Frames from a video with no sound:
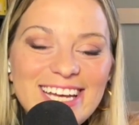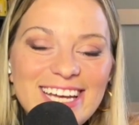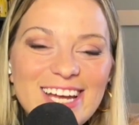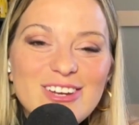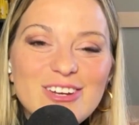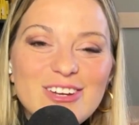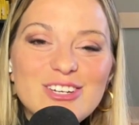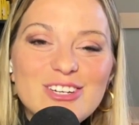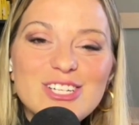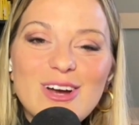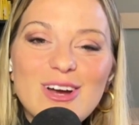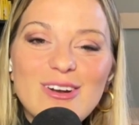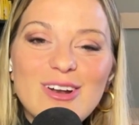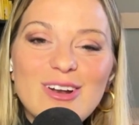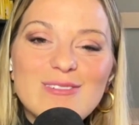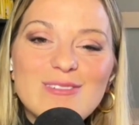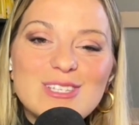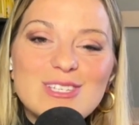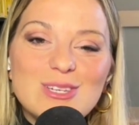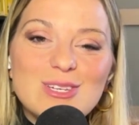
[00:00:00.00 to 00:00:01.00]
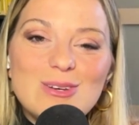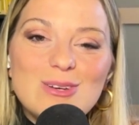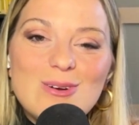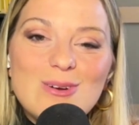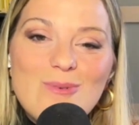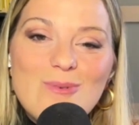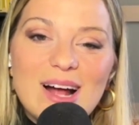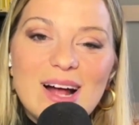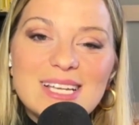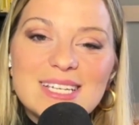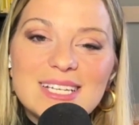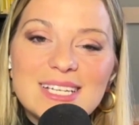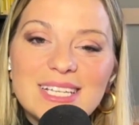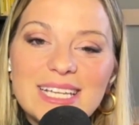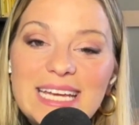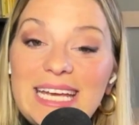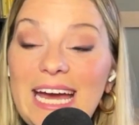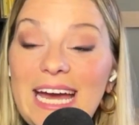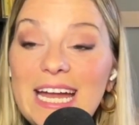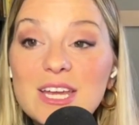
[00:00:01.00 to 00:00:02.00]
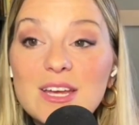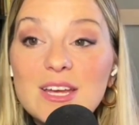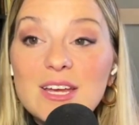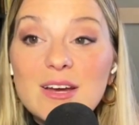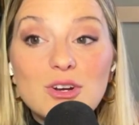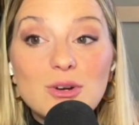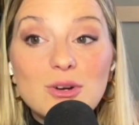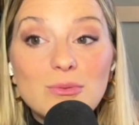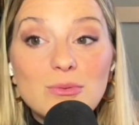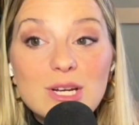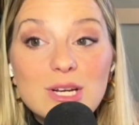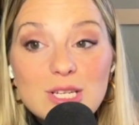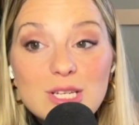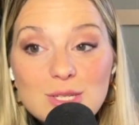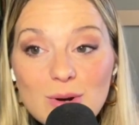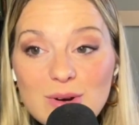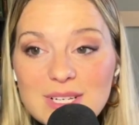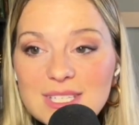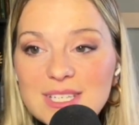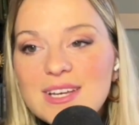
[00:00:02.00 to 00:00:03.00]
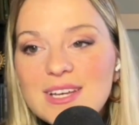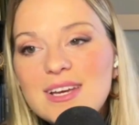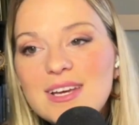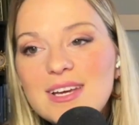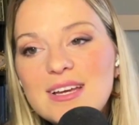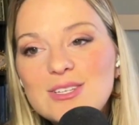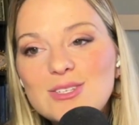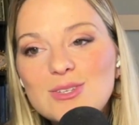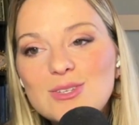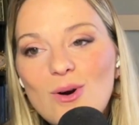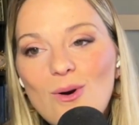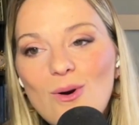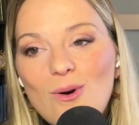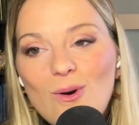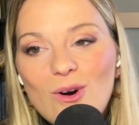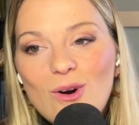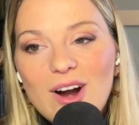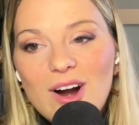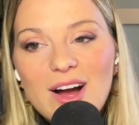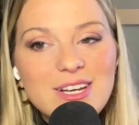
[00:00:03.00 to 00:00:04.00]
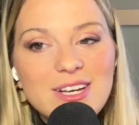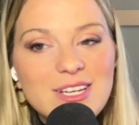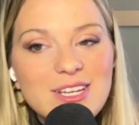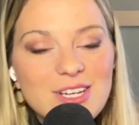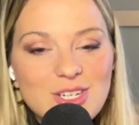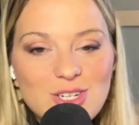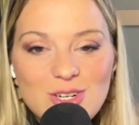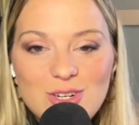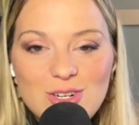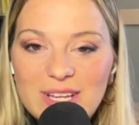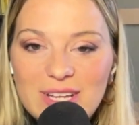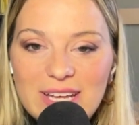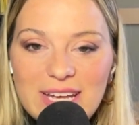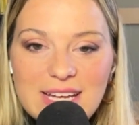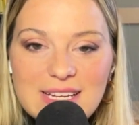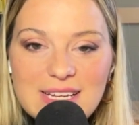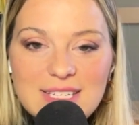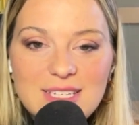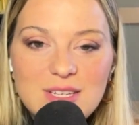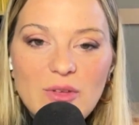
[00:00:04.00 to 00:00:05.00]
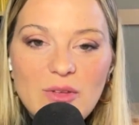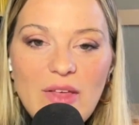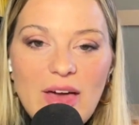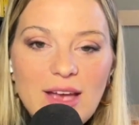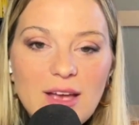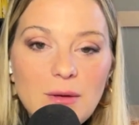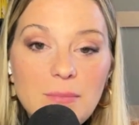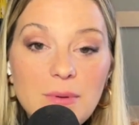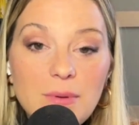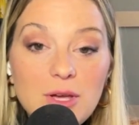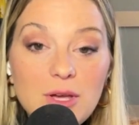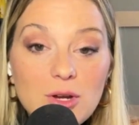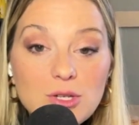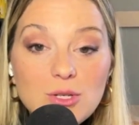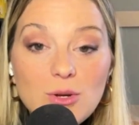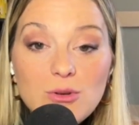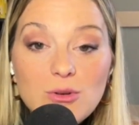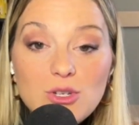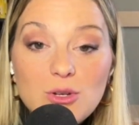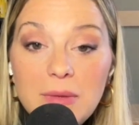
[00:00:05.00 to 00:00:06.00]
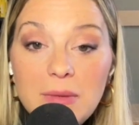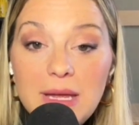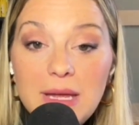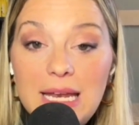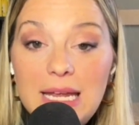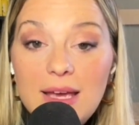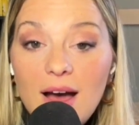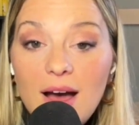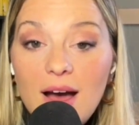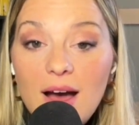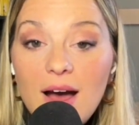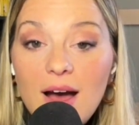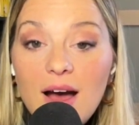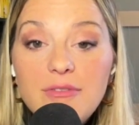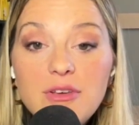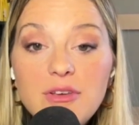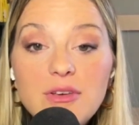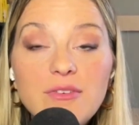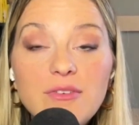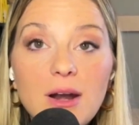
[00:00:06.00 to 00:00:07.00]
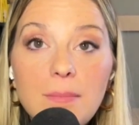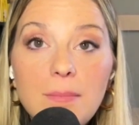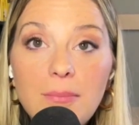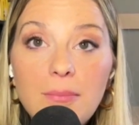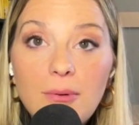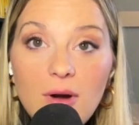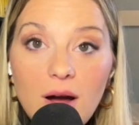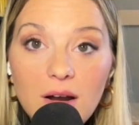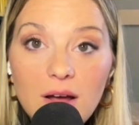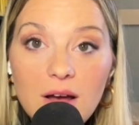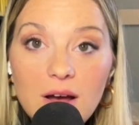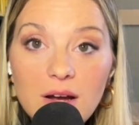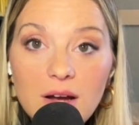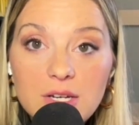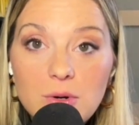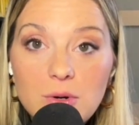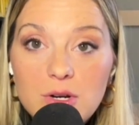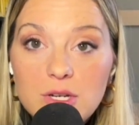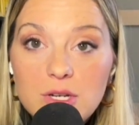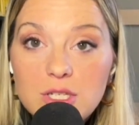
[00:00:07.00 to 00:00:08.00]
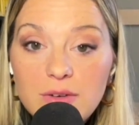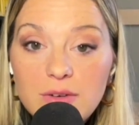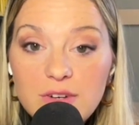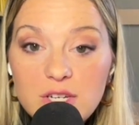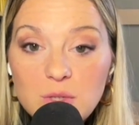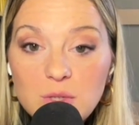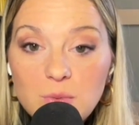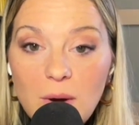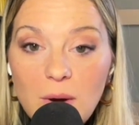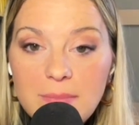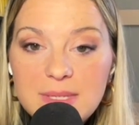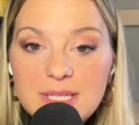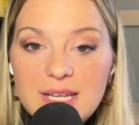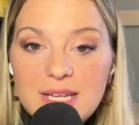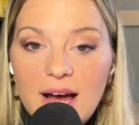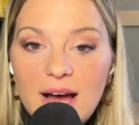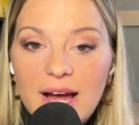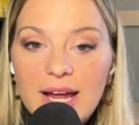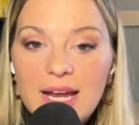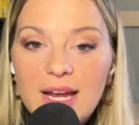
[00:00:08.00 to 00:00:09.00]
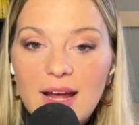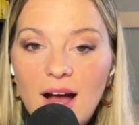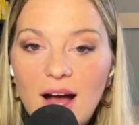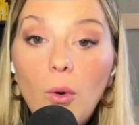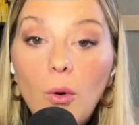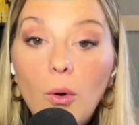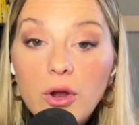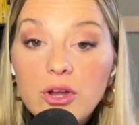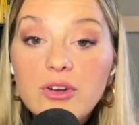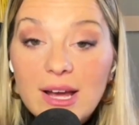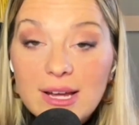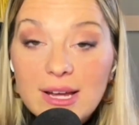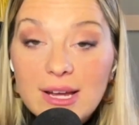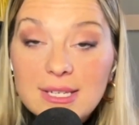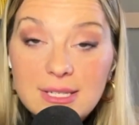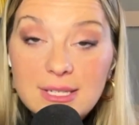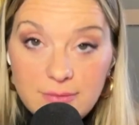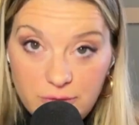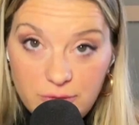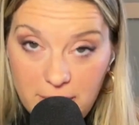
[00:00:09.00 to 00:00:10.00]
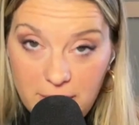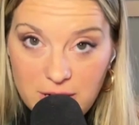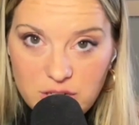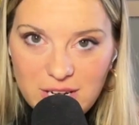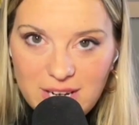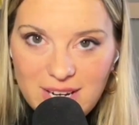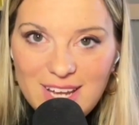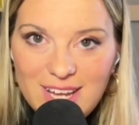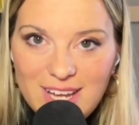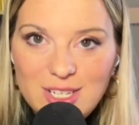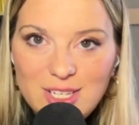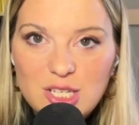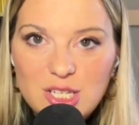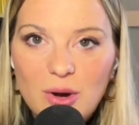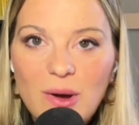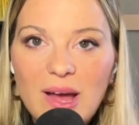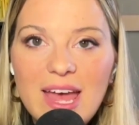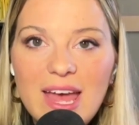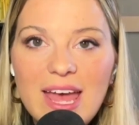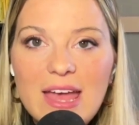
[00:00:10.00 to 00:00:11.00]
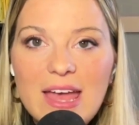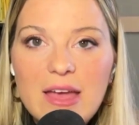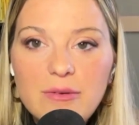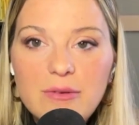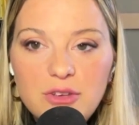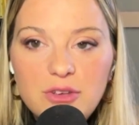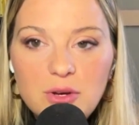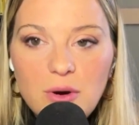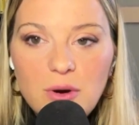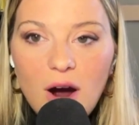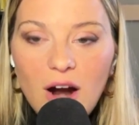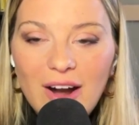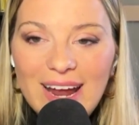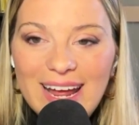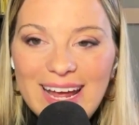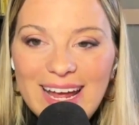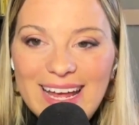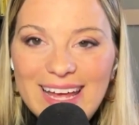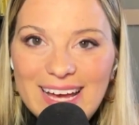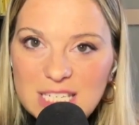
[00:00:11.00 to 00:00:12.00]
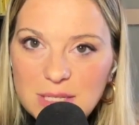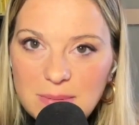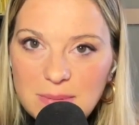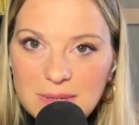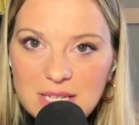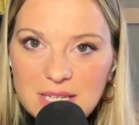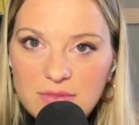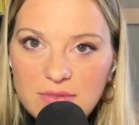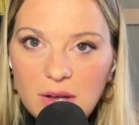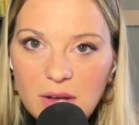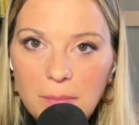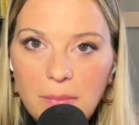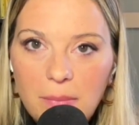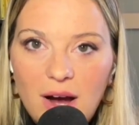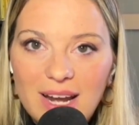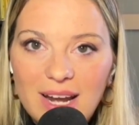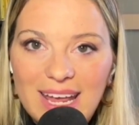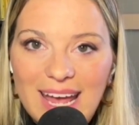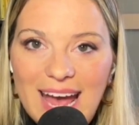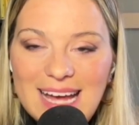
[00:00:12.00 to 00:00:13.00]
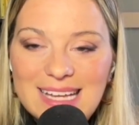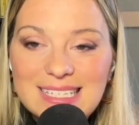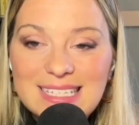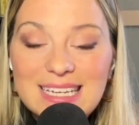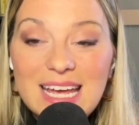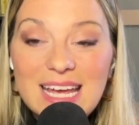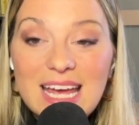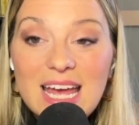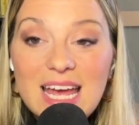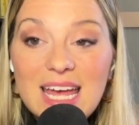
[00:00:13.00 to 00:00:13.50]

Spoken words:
in your show notes, you want to link any of your resources or additional links. So that could be your social media, if you've got a product or a service website, or your guest information. And so if you are a guest-specific podcast,